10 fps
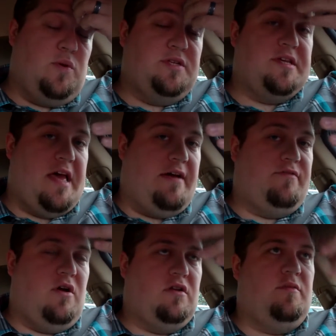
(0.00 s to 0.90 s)
because I have
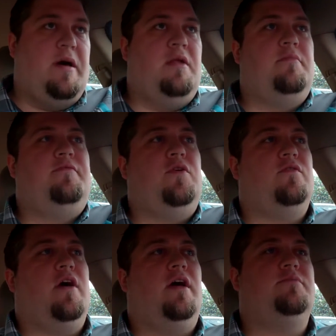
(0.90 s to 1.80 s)
talked about them a few
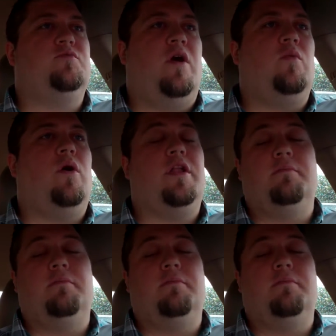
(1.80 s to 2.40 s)
times, Red, White,